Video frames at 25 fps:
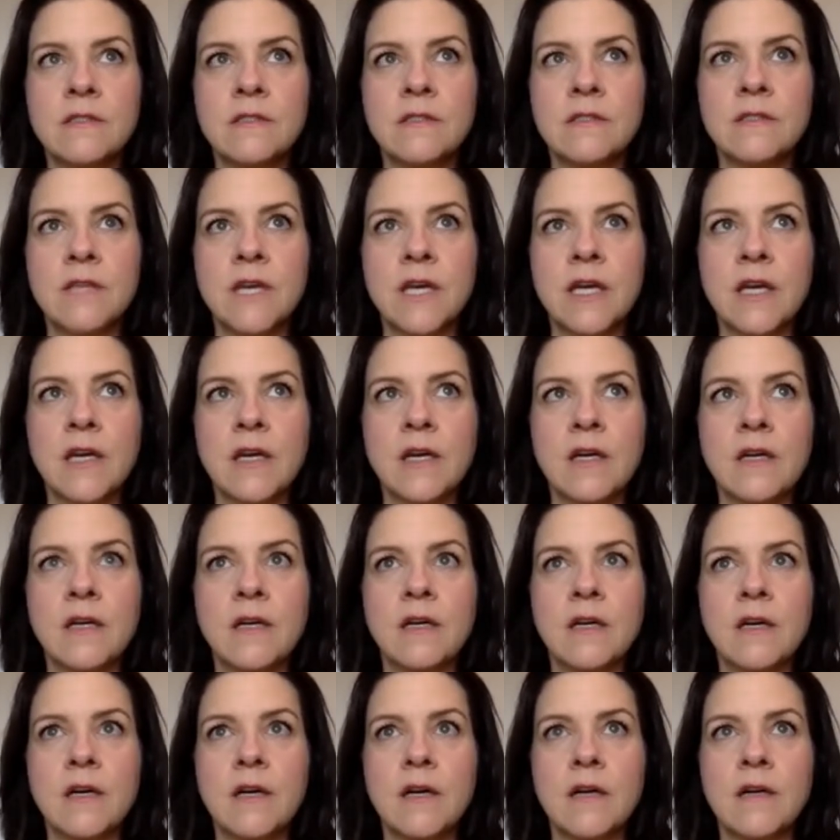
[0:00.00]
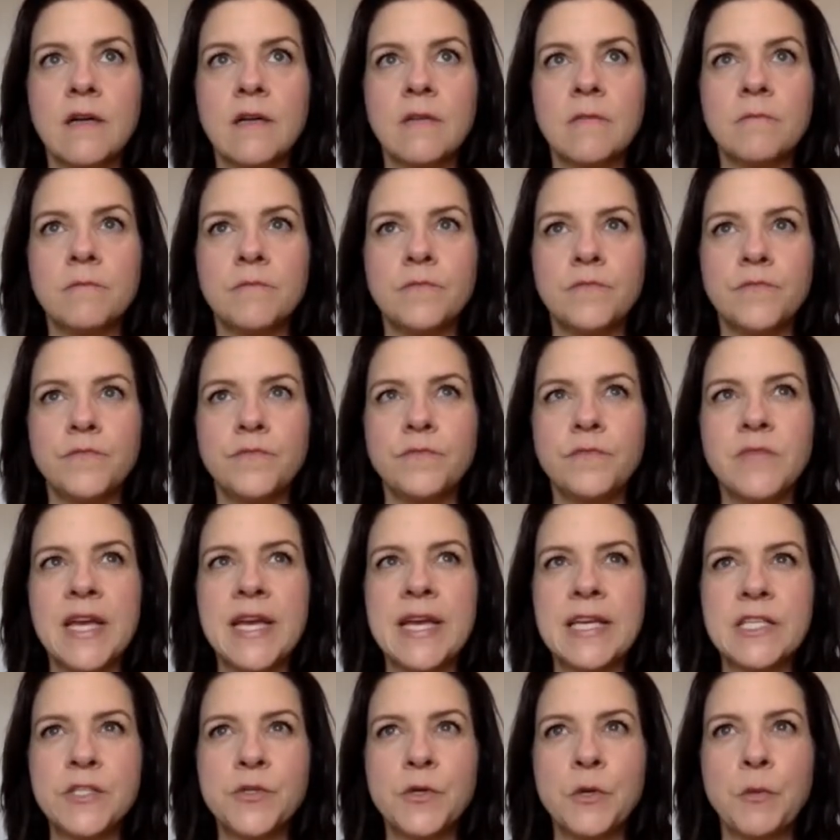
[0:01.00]
like it
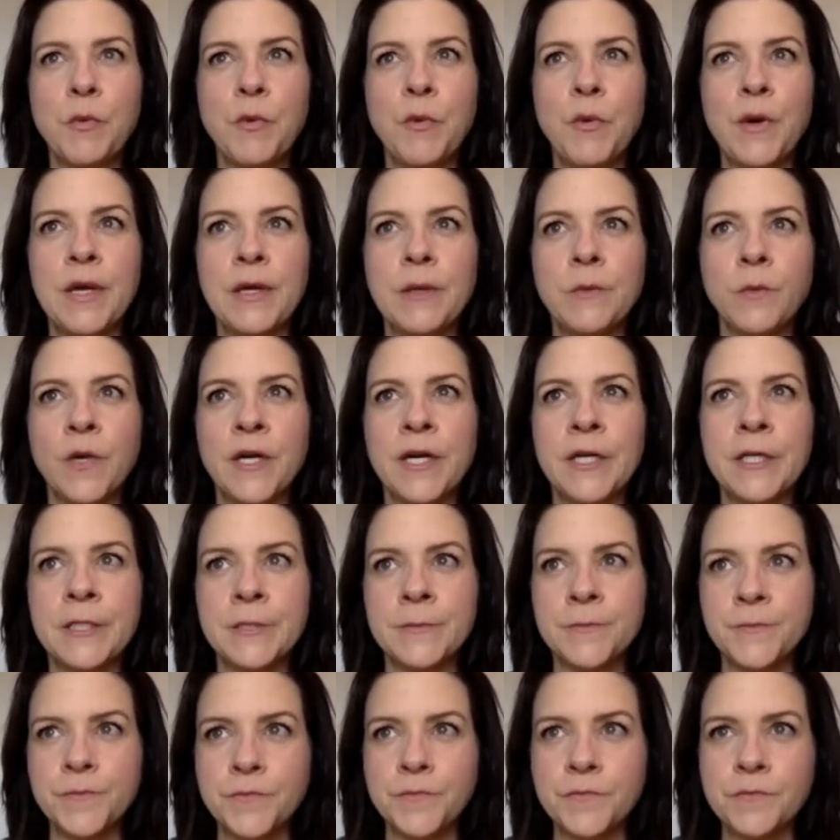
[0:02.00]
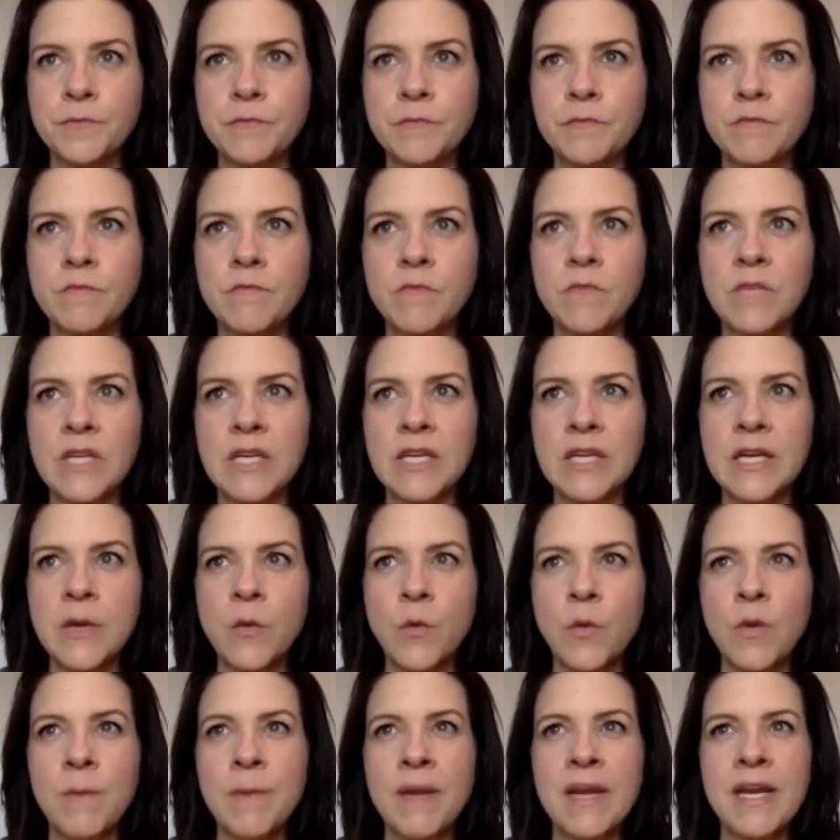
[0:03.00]
gets to a point where
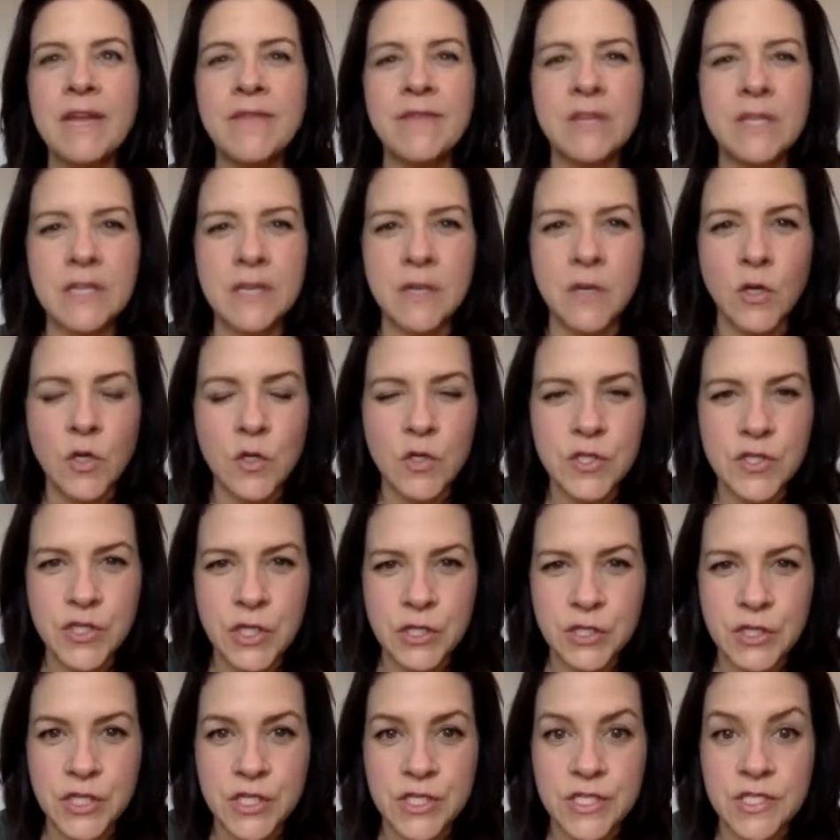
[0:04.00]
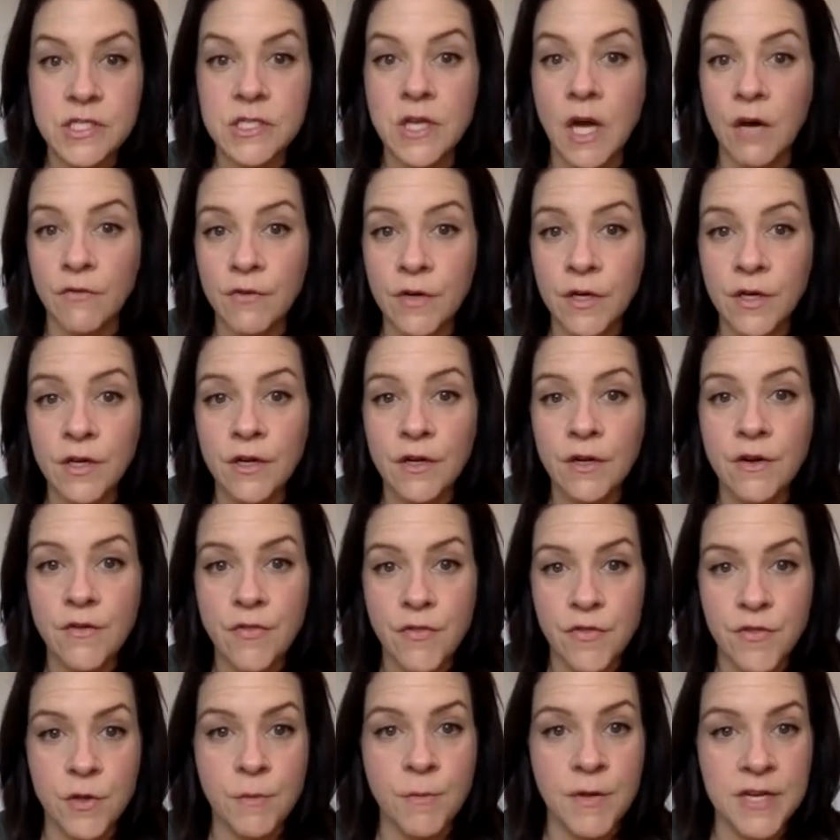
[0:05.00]
we might even start to discover,
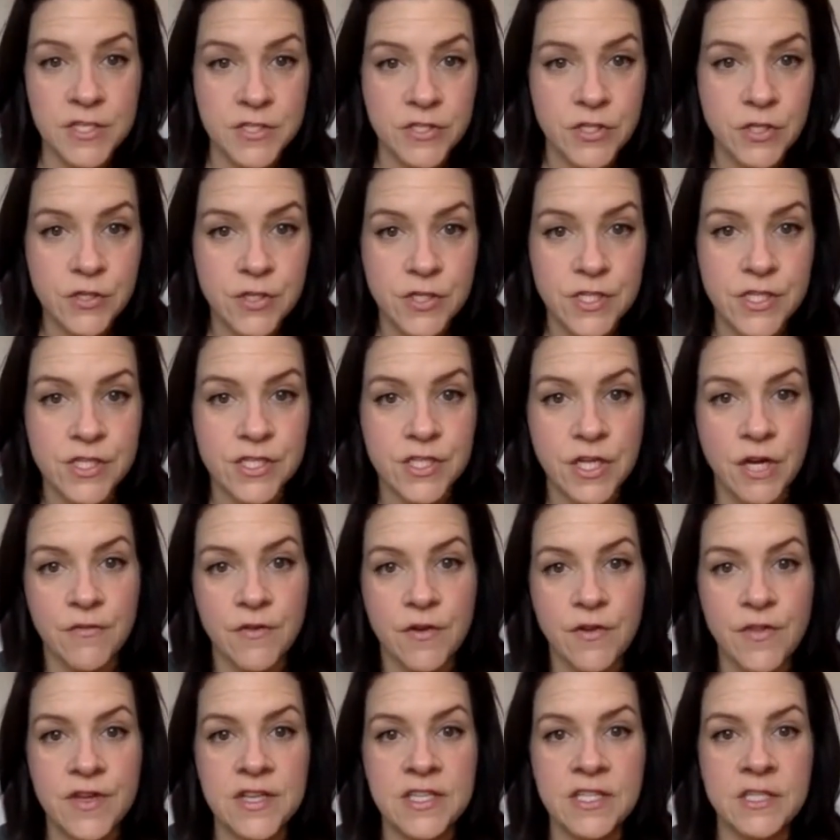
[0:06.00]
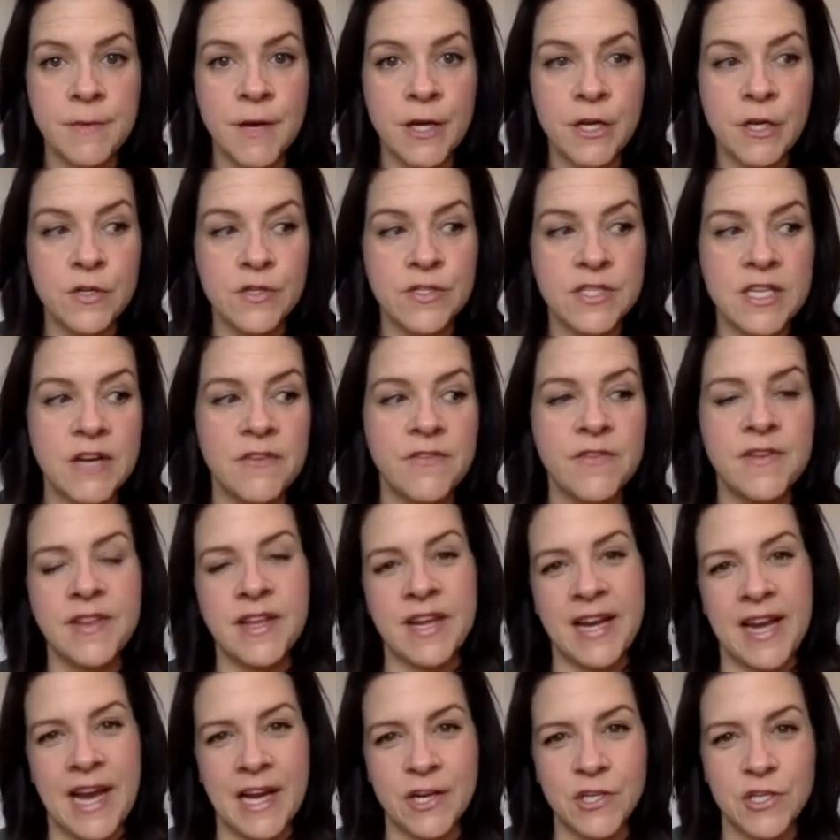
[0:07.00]
you might start to discover things about yourself and
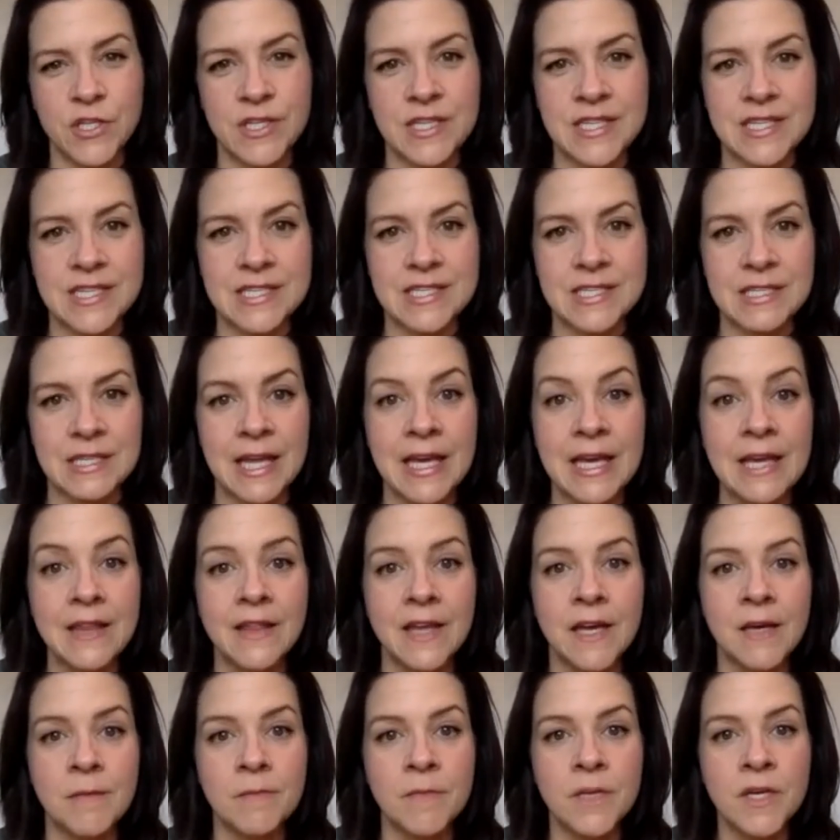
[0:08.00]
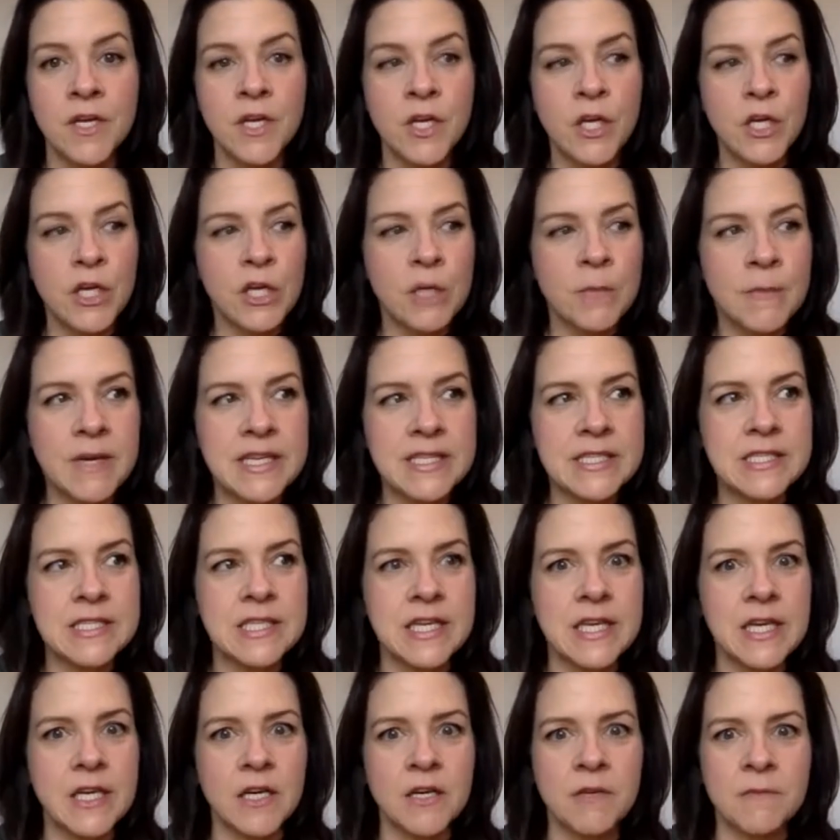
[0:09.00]
then actually dislike them. You might
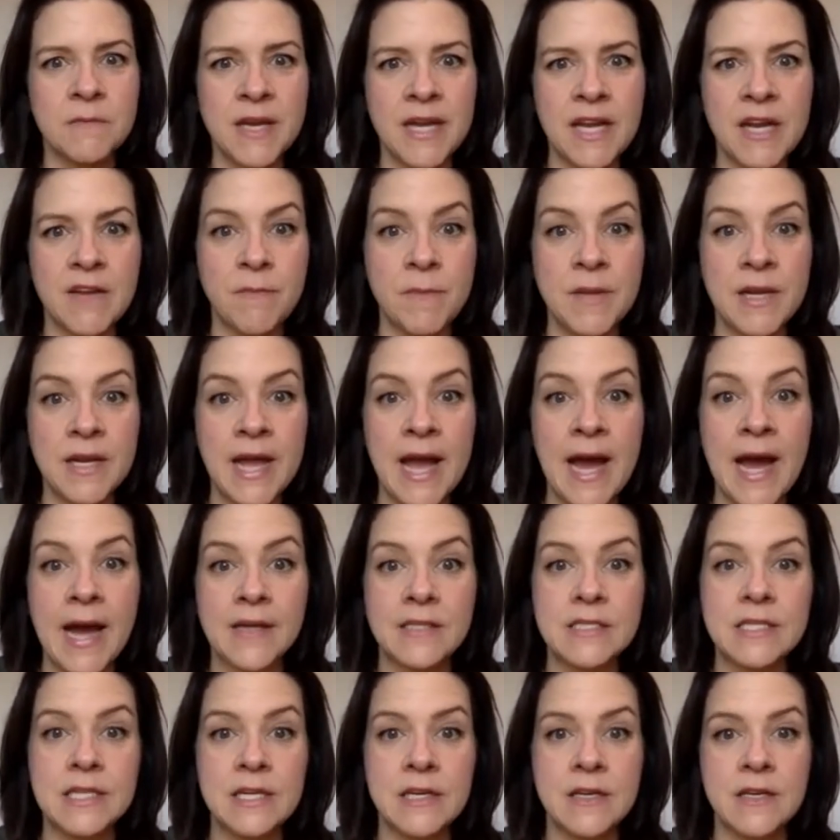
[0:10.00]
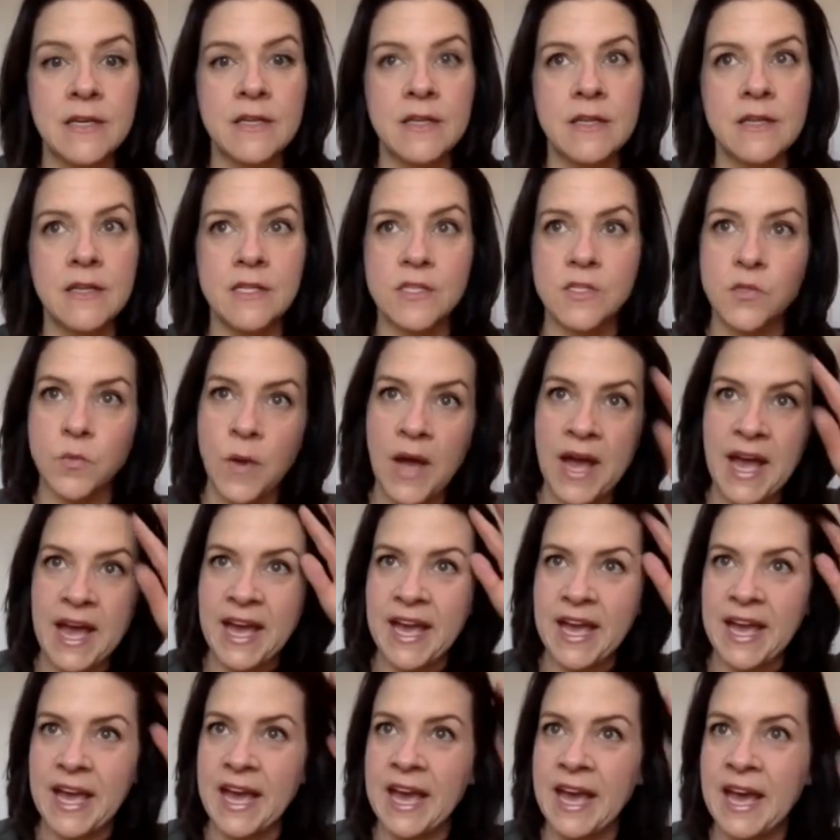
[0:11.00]
see, oh man, I've been acting this
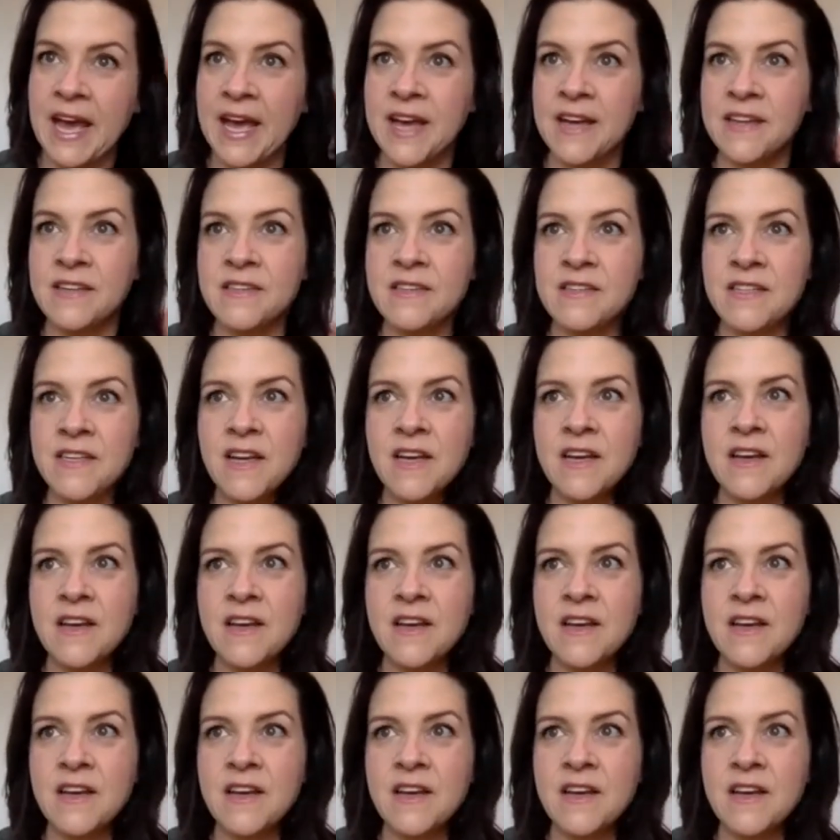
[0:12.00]
way, and